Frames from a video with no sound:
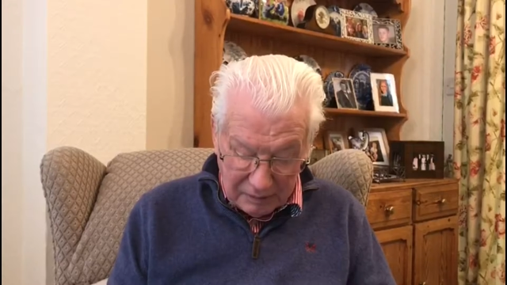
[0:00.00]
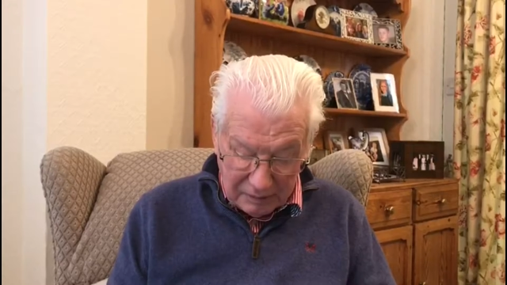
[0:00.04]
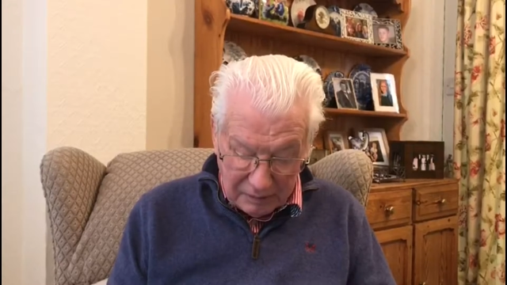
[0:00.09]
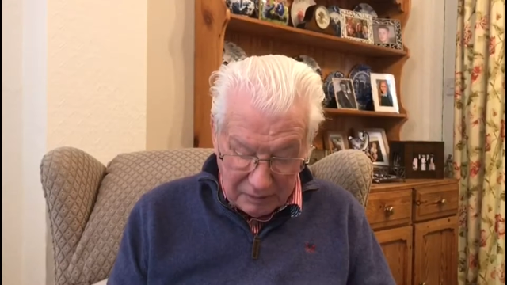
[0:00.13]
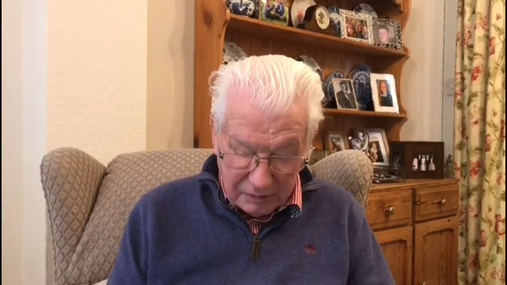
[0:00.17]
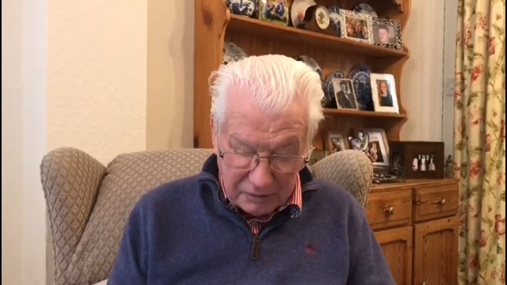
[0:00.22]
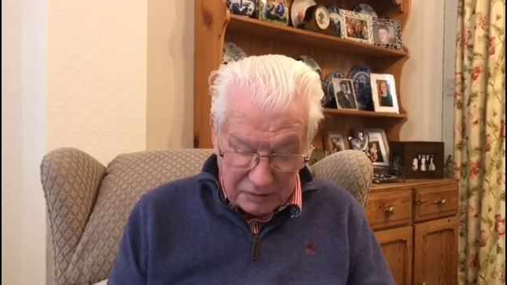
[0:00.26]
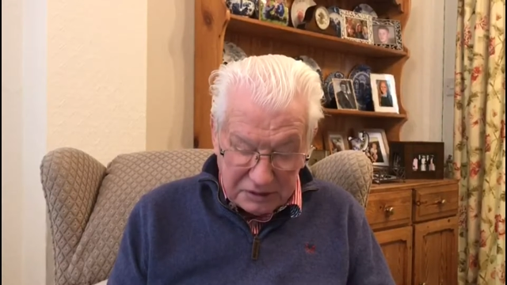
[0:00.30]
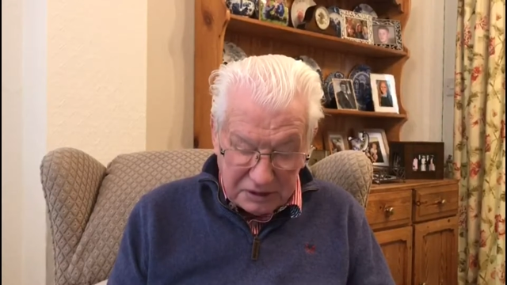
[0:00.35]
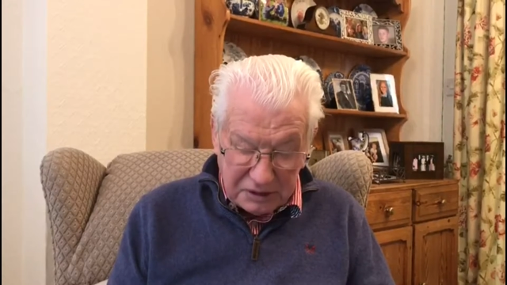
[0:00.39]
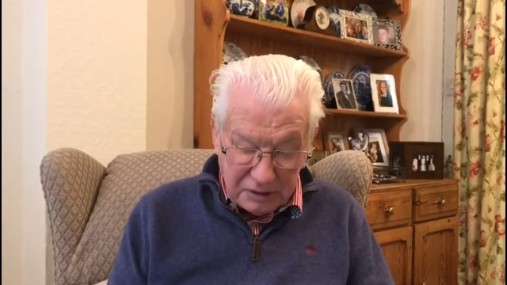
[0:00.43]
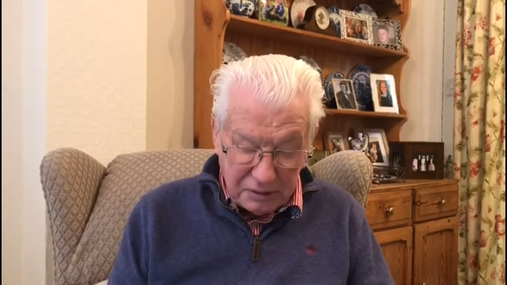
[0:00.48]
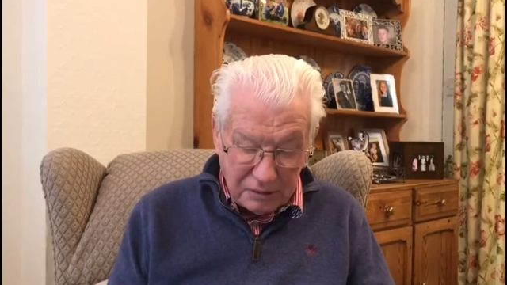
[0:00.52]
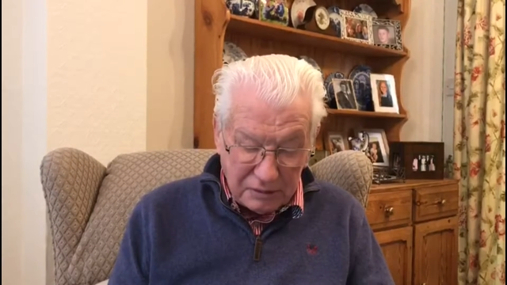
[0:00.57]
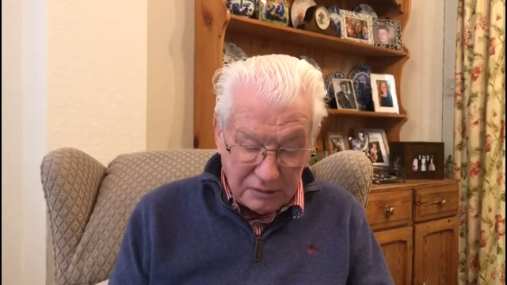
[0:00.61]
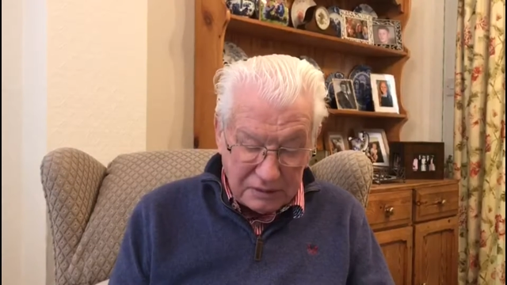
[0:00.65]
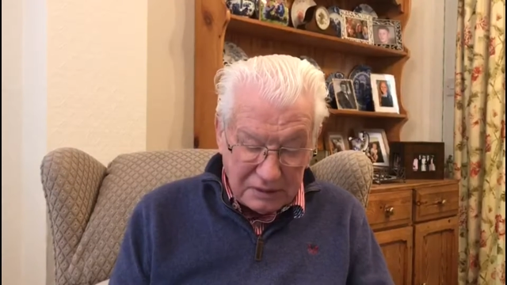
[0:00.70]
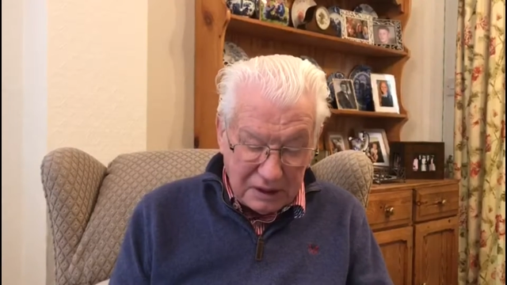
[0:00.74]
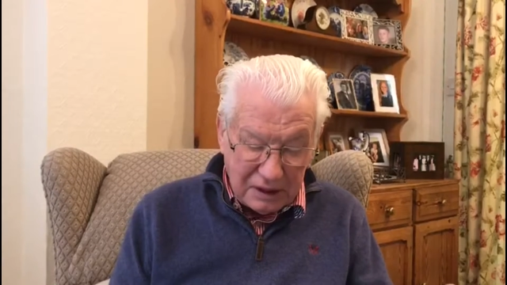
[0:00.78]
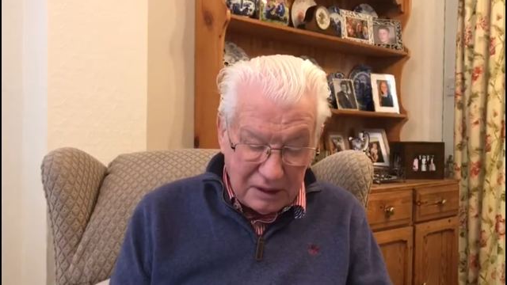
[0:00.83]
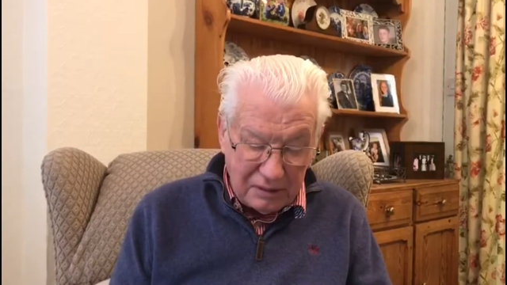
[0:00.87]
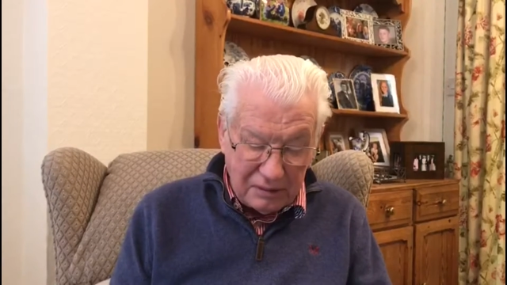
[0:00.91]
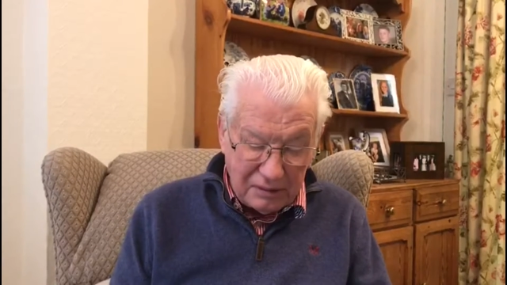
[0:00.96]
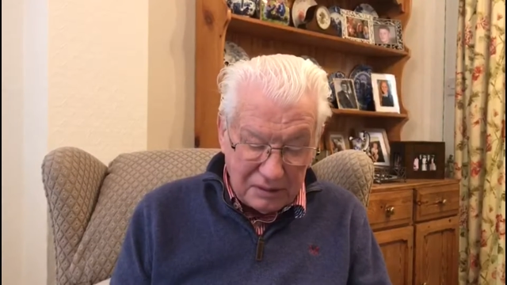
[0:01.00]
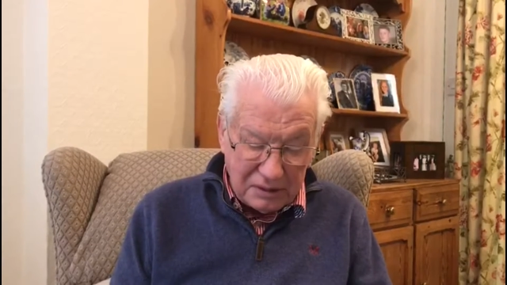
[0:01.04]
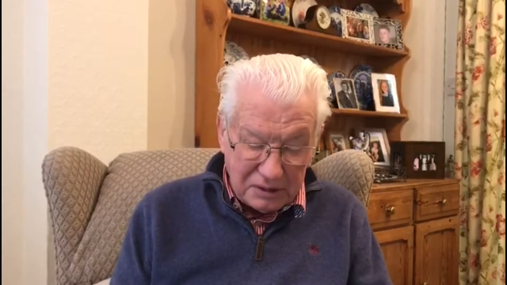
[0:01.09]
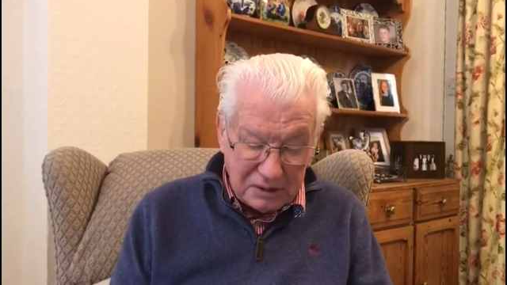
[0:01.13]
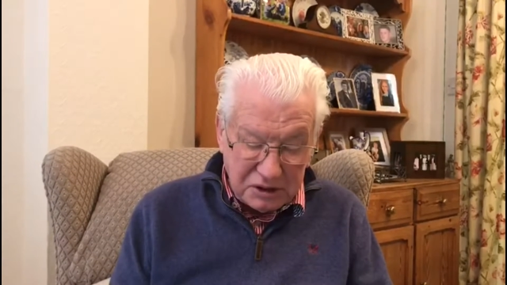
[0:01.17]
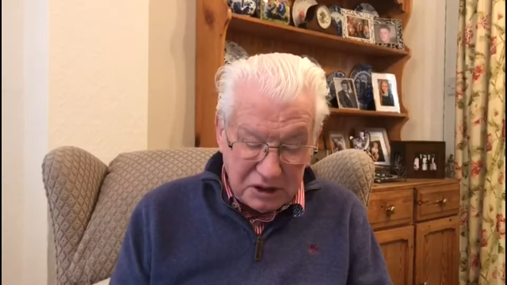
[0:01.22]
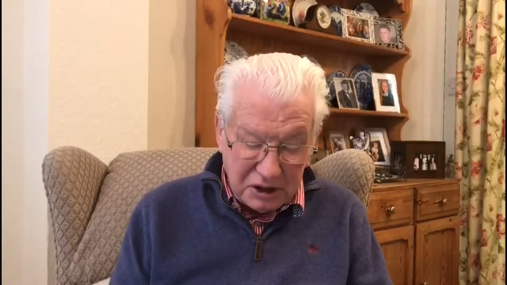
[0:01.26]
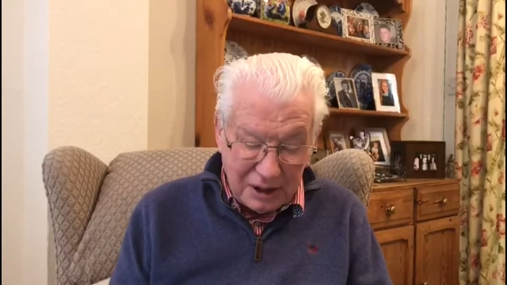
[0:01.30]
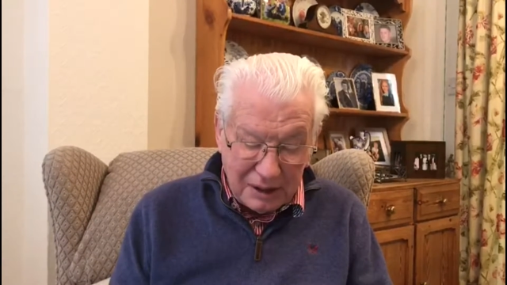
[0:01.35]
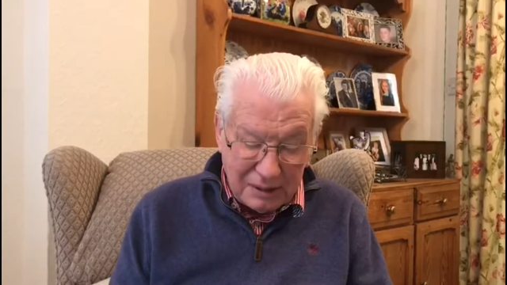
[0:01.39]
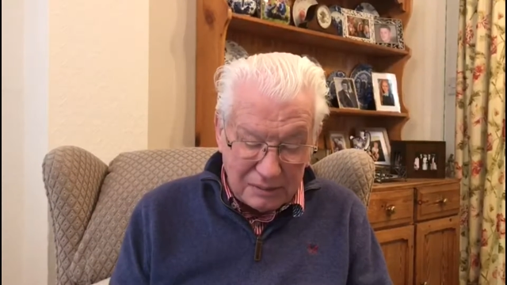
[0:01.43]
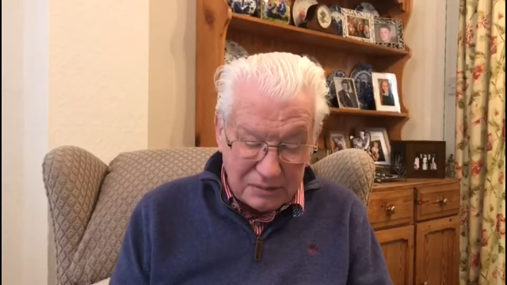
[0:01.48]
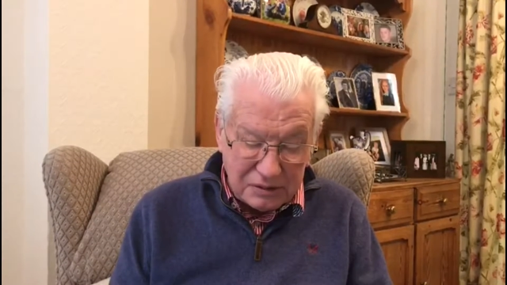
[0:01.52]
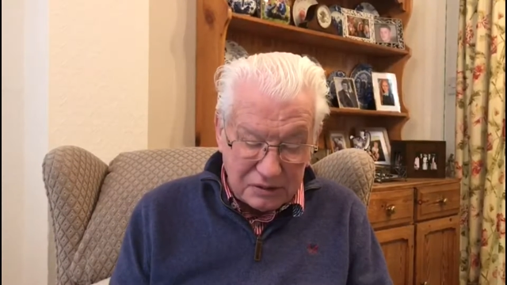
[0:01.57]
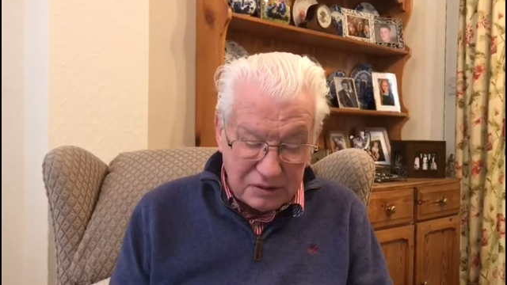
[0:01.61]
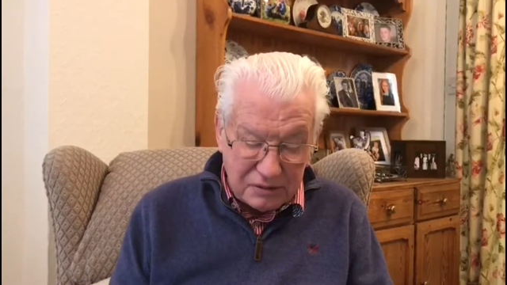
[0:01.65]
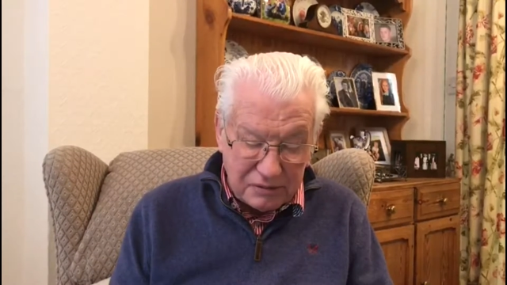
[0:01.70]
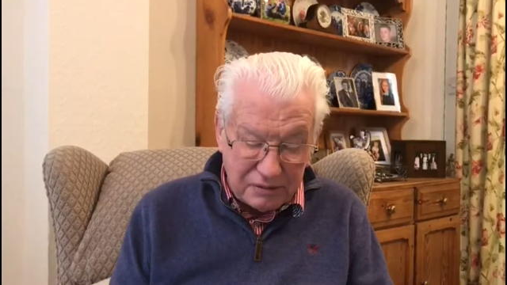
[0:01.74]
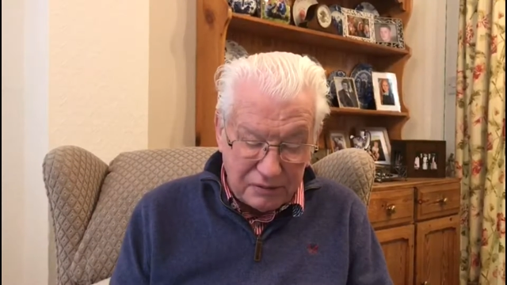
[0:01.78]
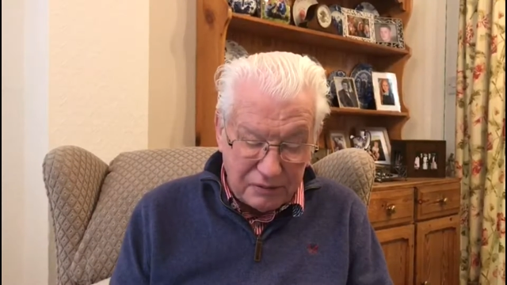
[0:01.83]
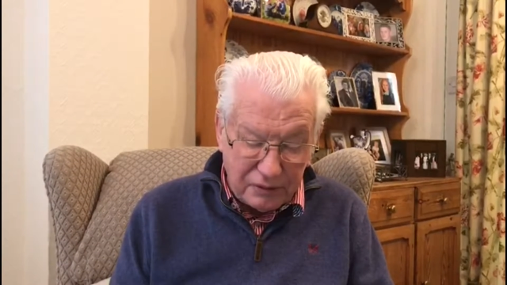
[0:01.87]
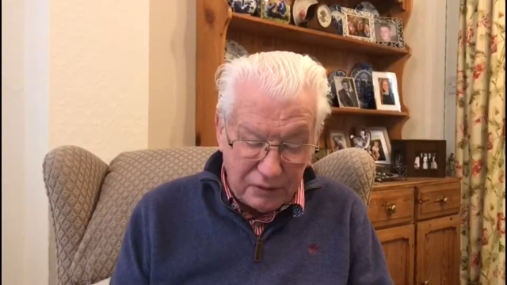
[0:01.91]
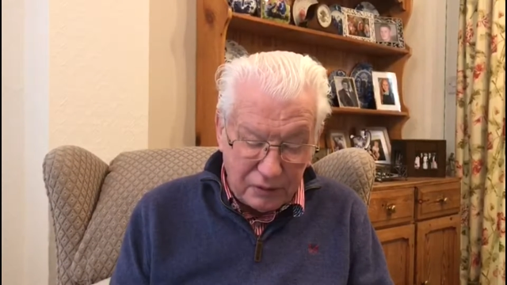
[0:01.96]
we're told there in
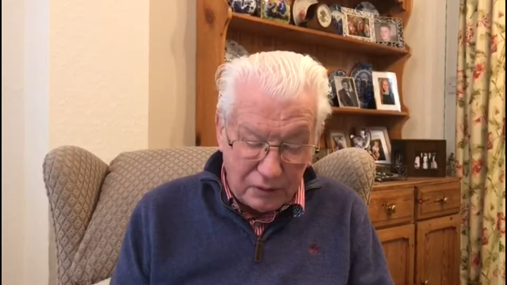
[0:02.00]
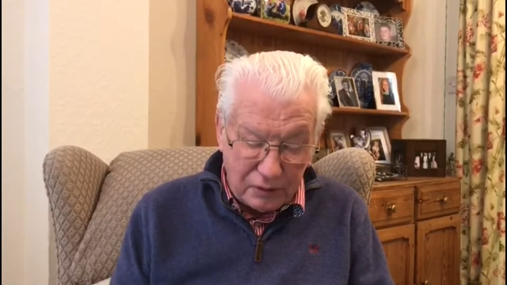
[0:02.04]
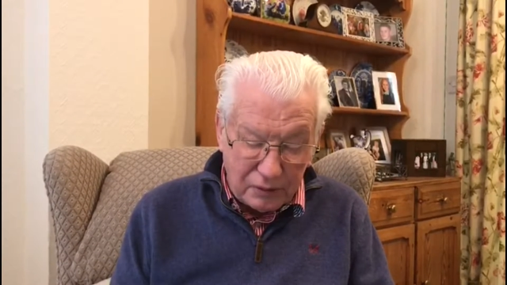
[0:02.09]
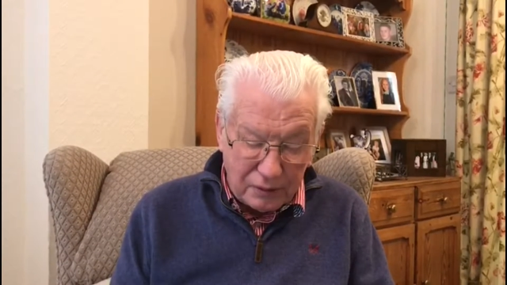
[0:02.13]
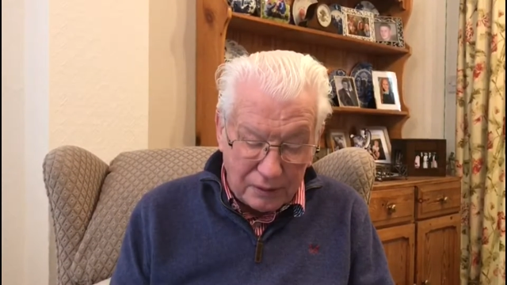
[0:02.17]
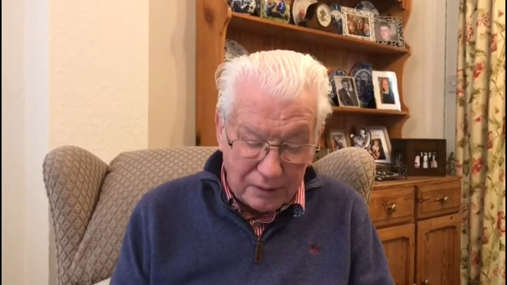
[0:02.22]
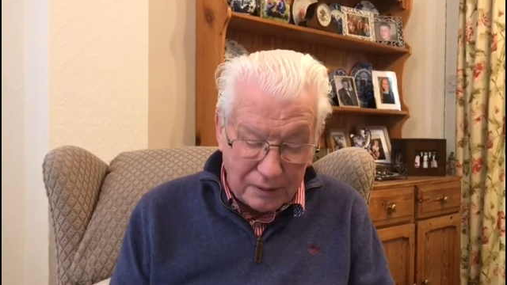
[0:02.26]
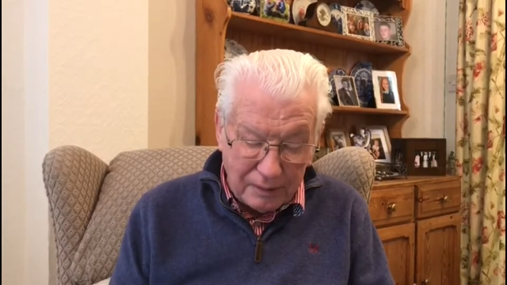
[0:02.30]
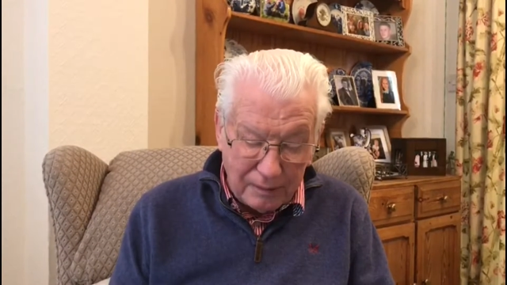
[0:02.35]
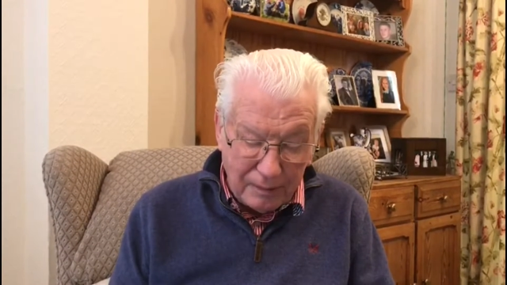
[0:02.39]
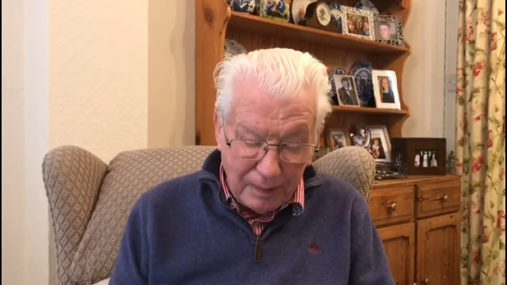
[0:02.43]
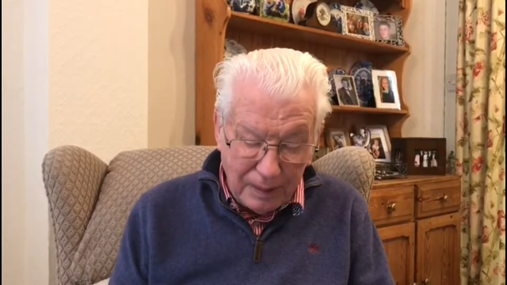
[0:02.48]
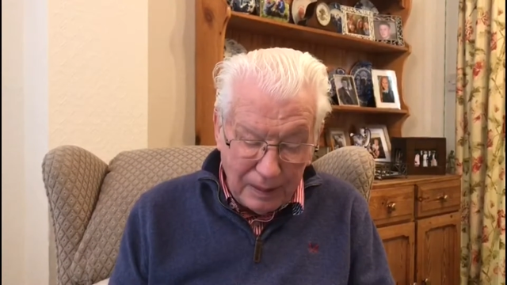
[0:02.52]
chapter 4,